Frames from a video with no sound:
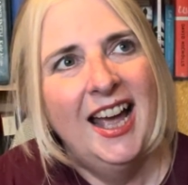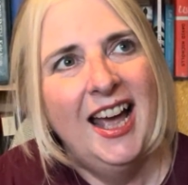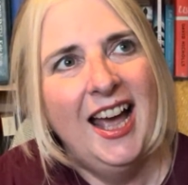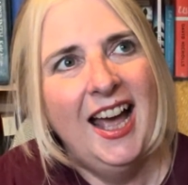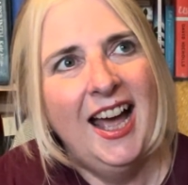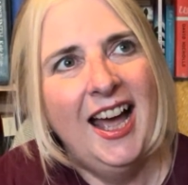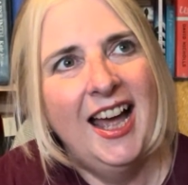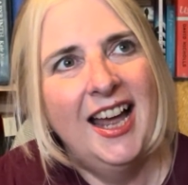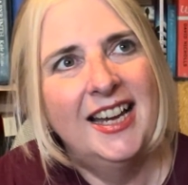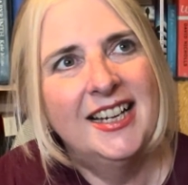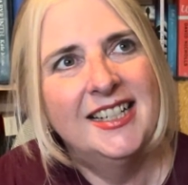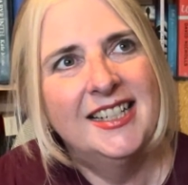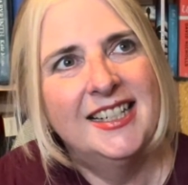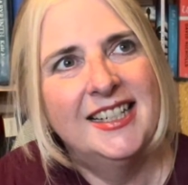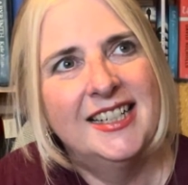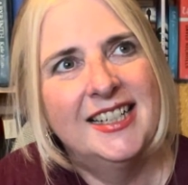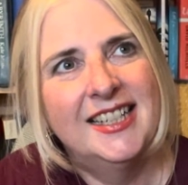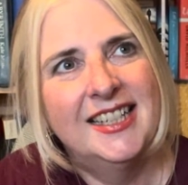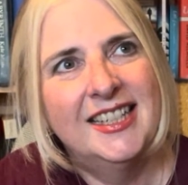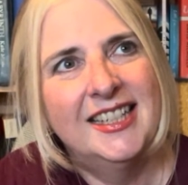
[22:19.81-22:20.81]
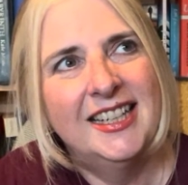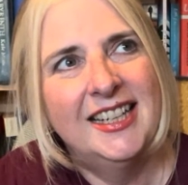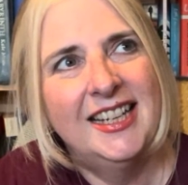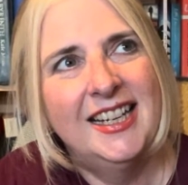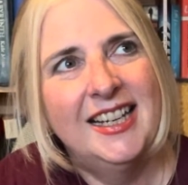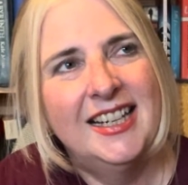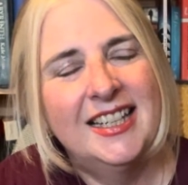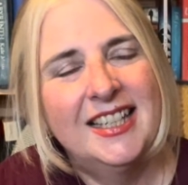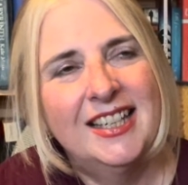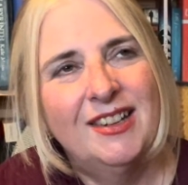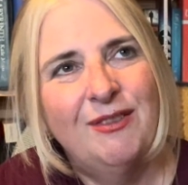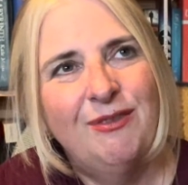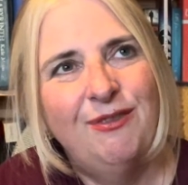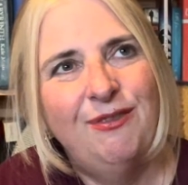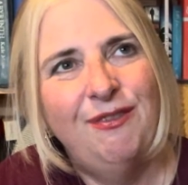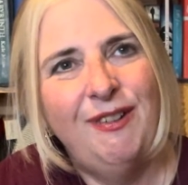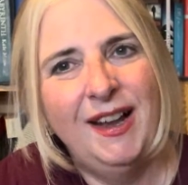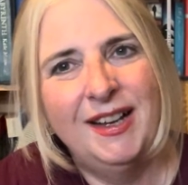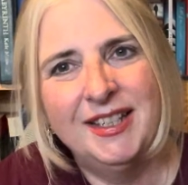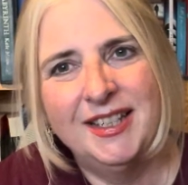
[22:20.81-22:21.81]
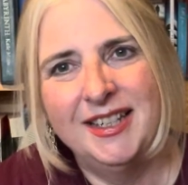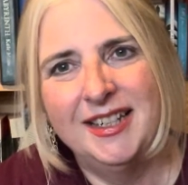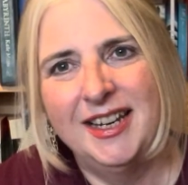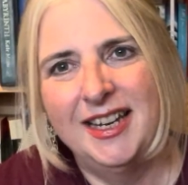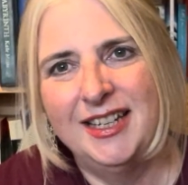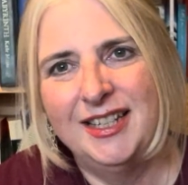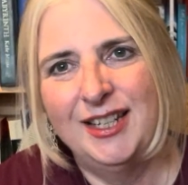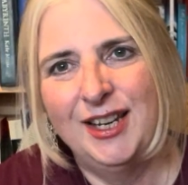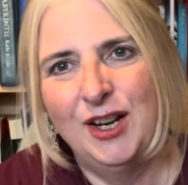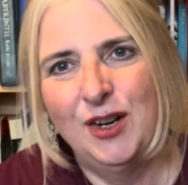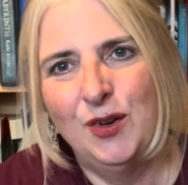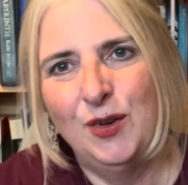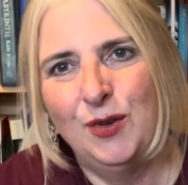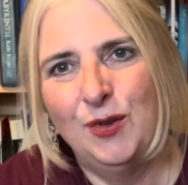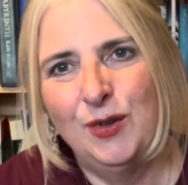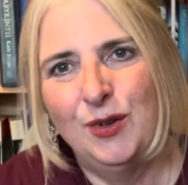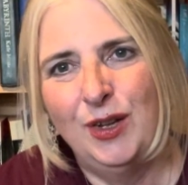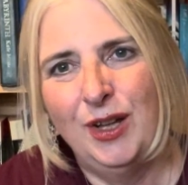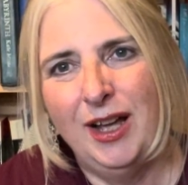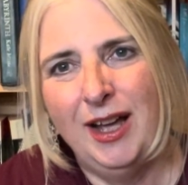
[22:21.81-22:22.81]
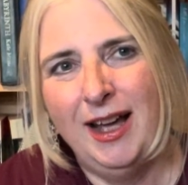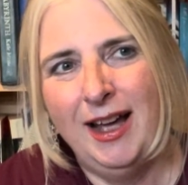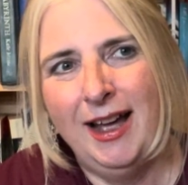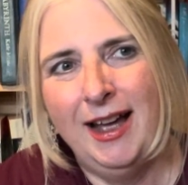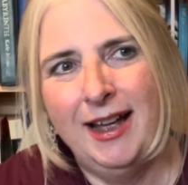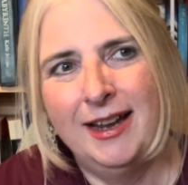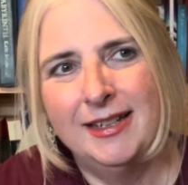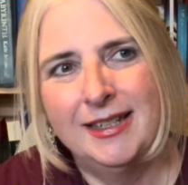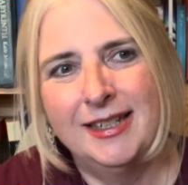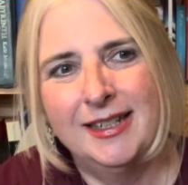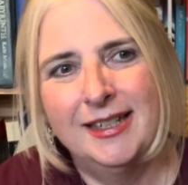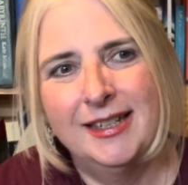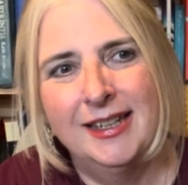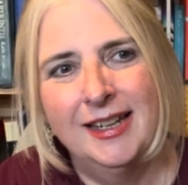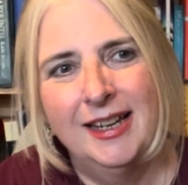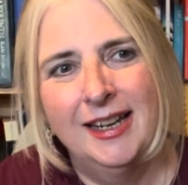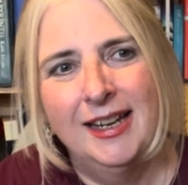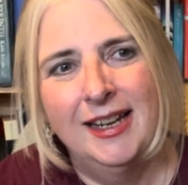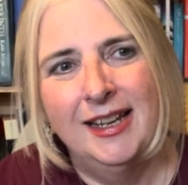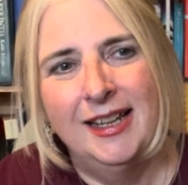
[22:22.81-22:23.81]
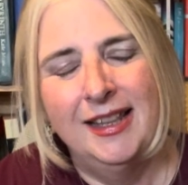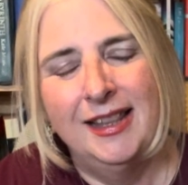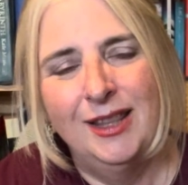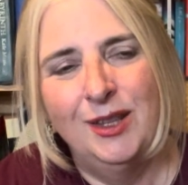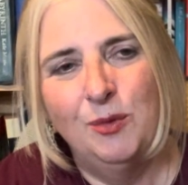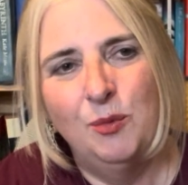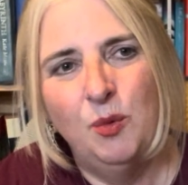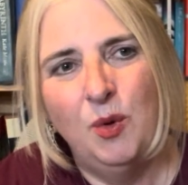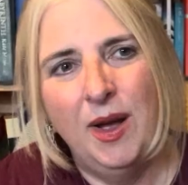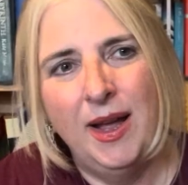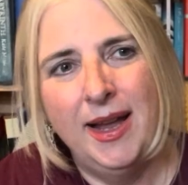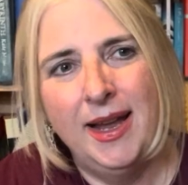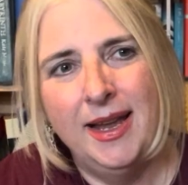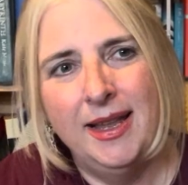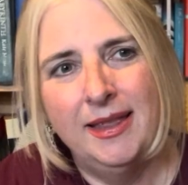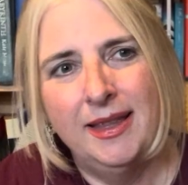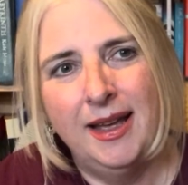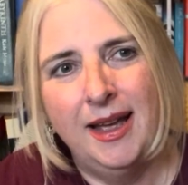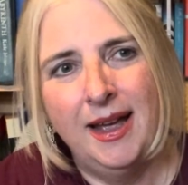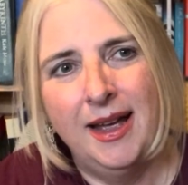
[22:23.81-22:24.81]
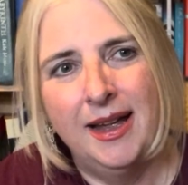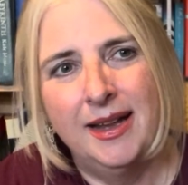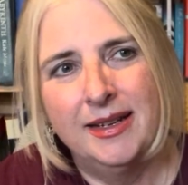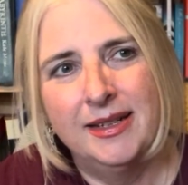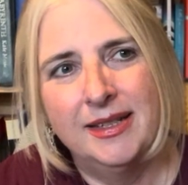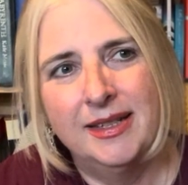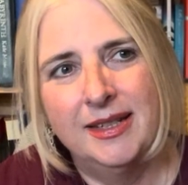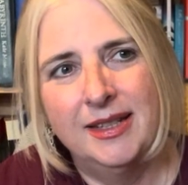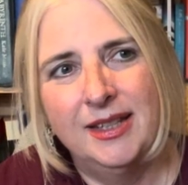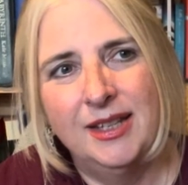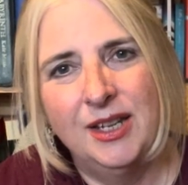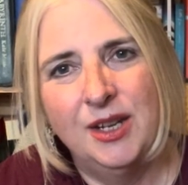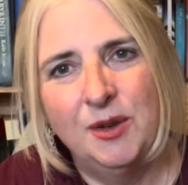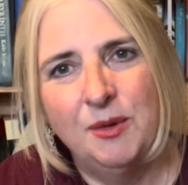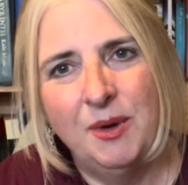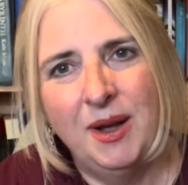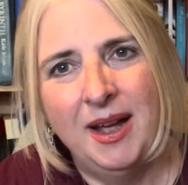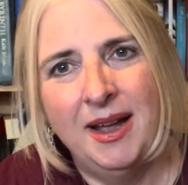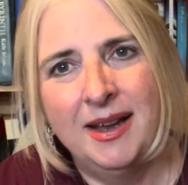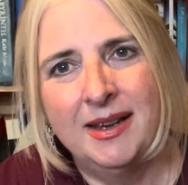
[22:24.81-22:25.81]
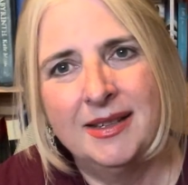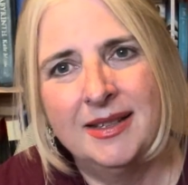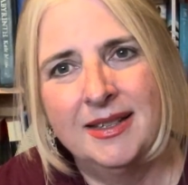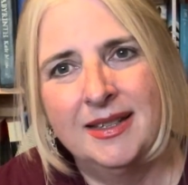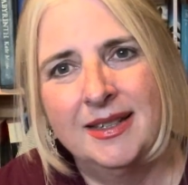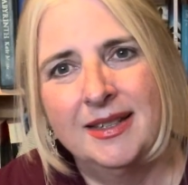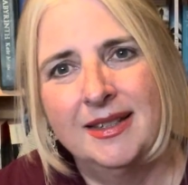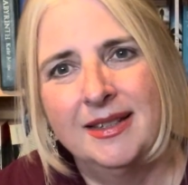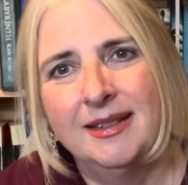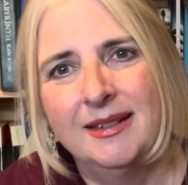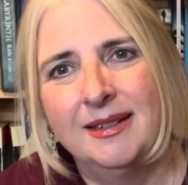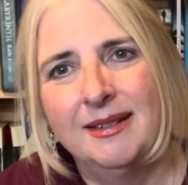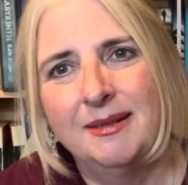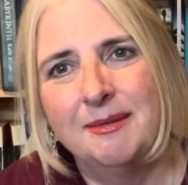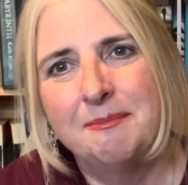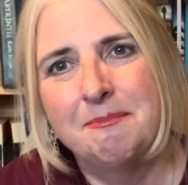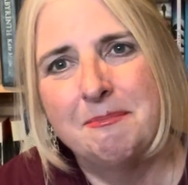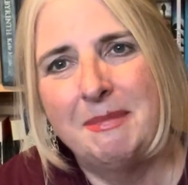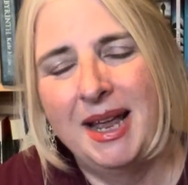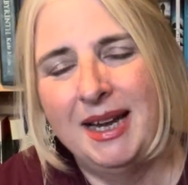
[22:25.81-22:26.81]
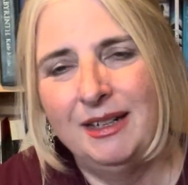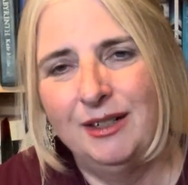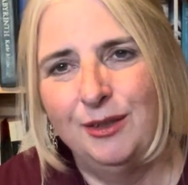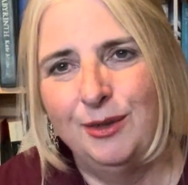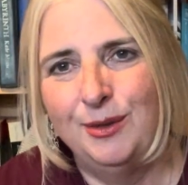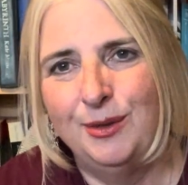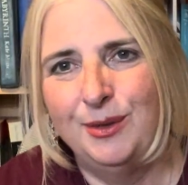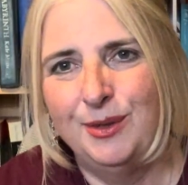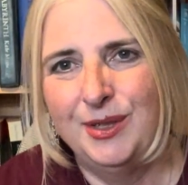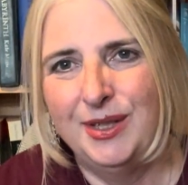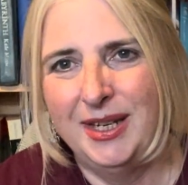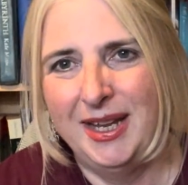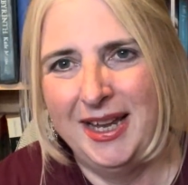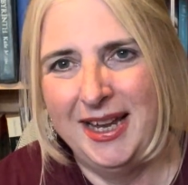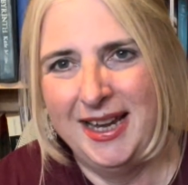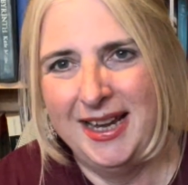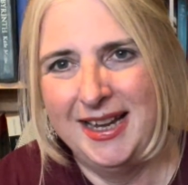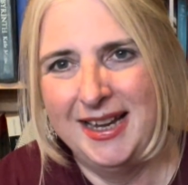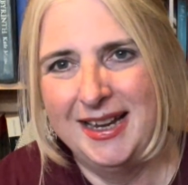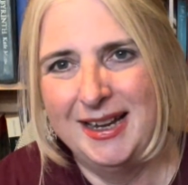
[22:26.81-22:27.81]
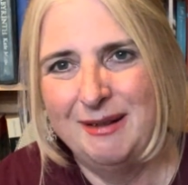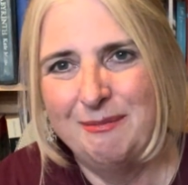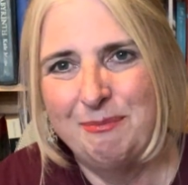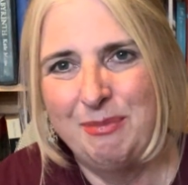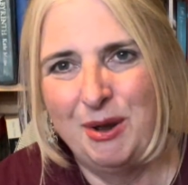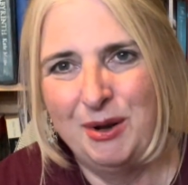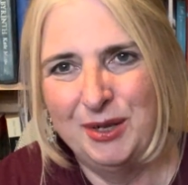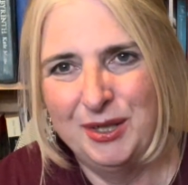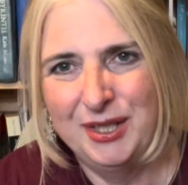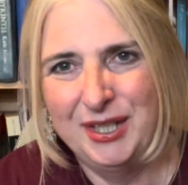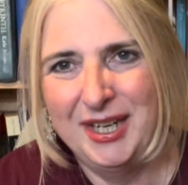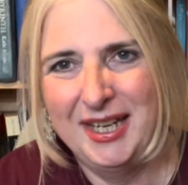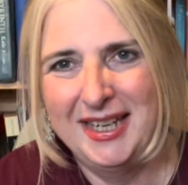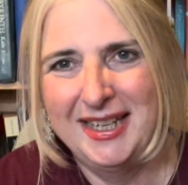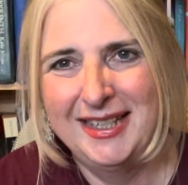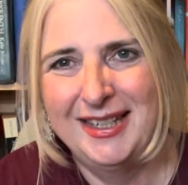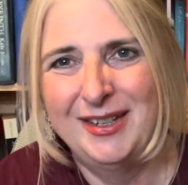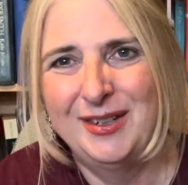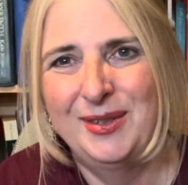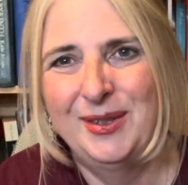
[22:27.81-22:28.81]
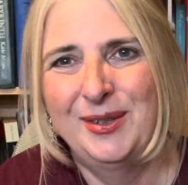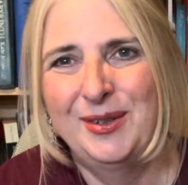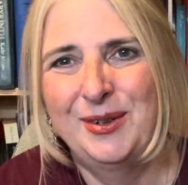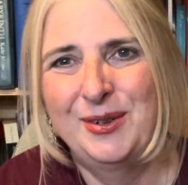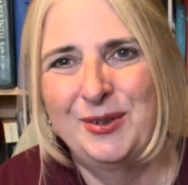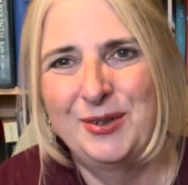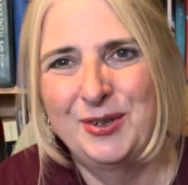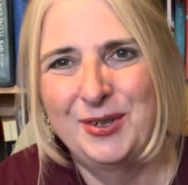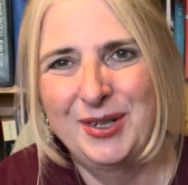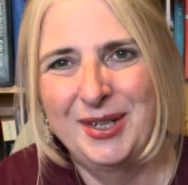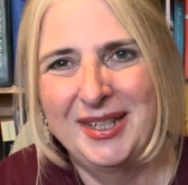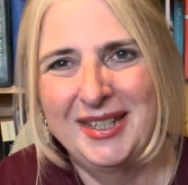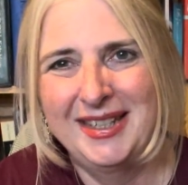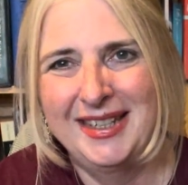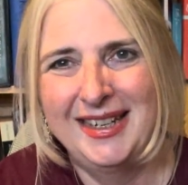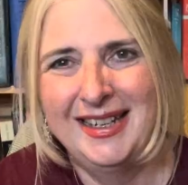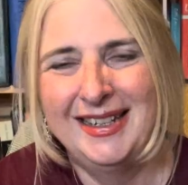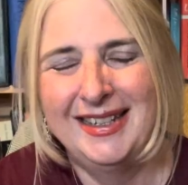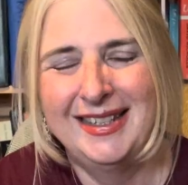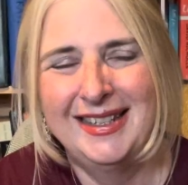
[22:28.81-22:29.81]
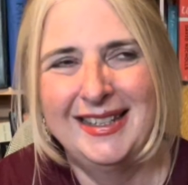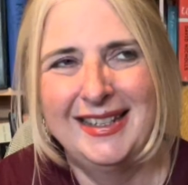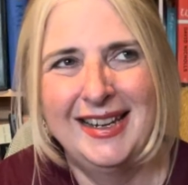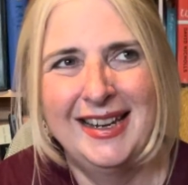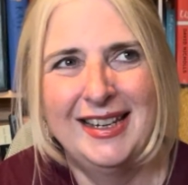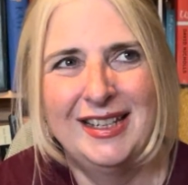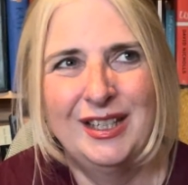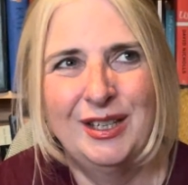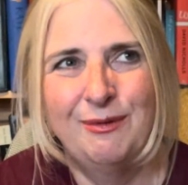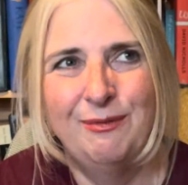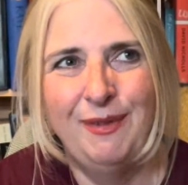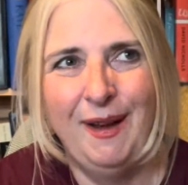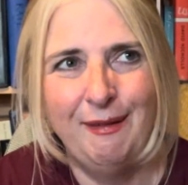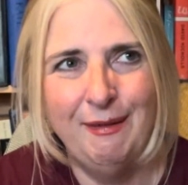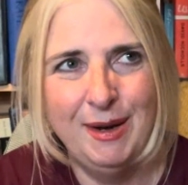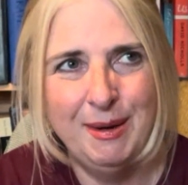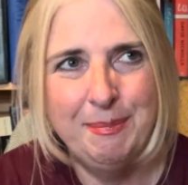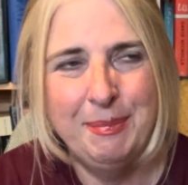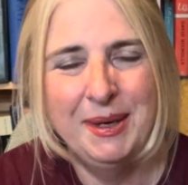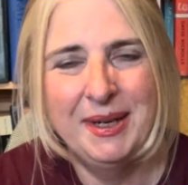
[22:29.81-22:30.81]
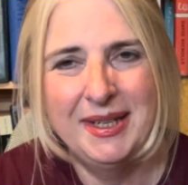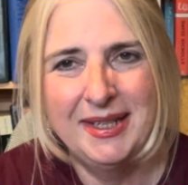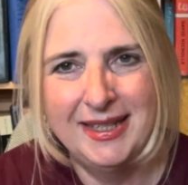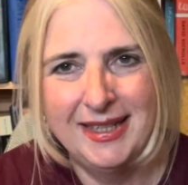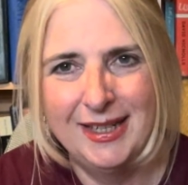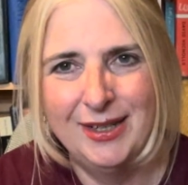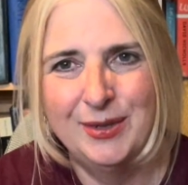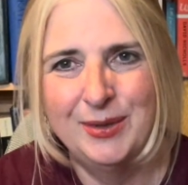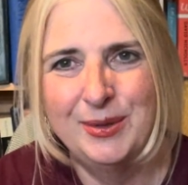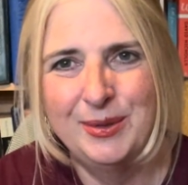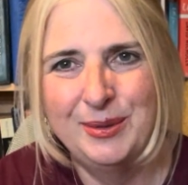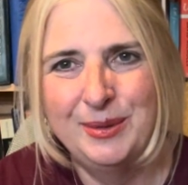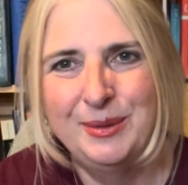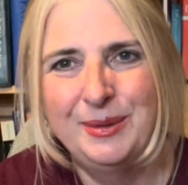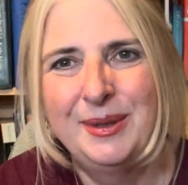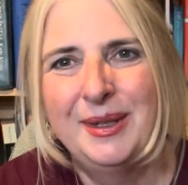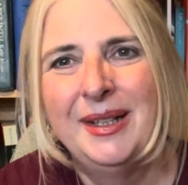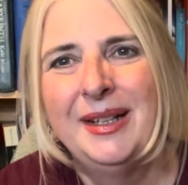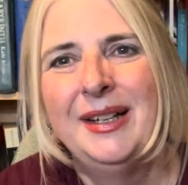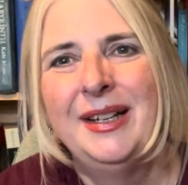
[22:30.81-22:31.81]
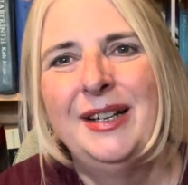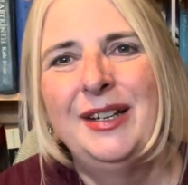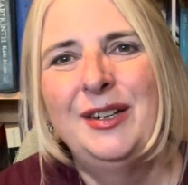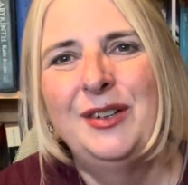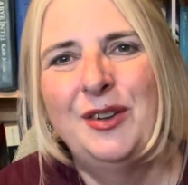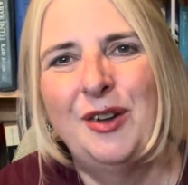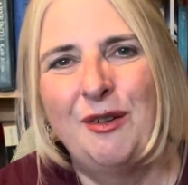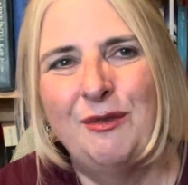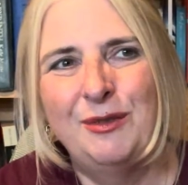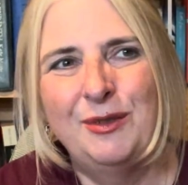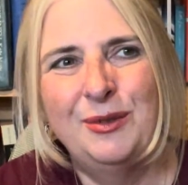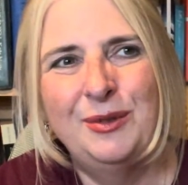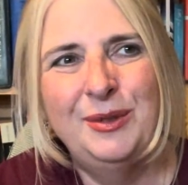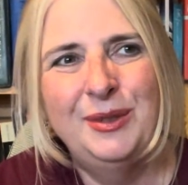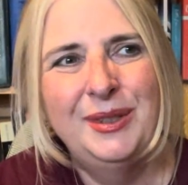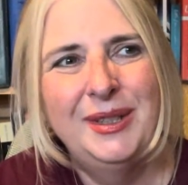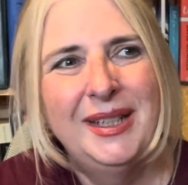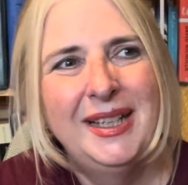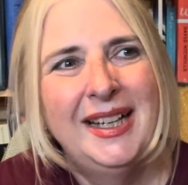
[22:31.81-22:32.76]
And it's a fascinating look at the way that the US meddles in politics in other countries. It's a very political novel.